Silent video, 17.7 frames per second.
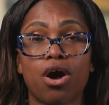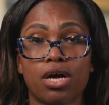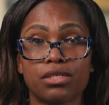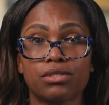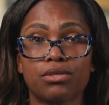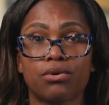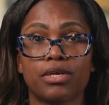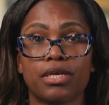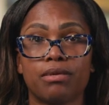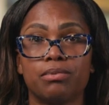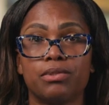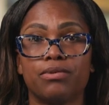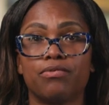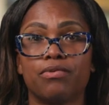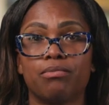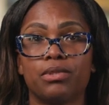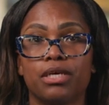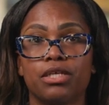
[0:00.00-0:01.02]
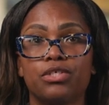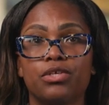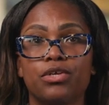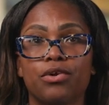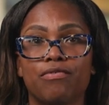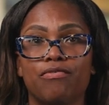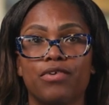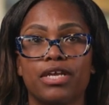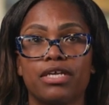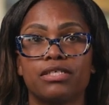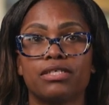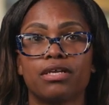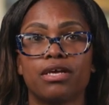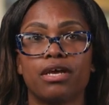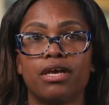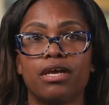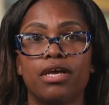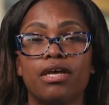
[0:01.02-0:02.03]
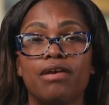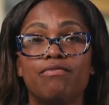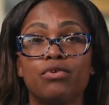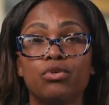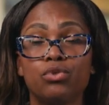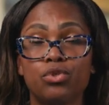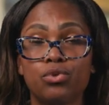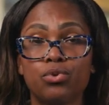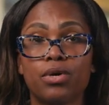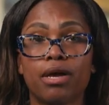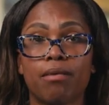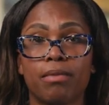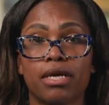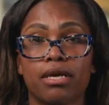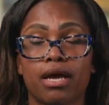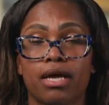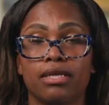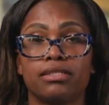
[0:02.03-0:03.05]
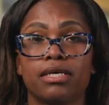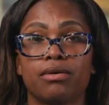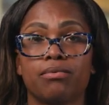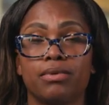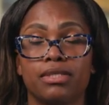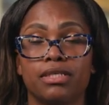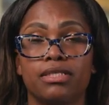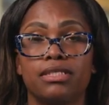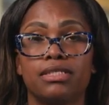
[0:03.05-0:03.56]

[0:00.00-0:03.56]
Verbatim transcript: also keeps you from touching your face if you do come in contact with the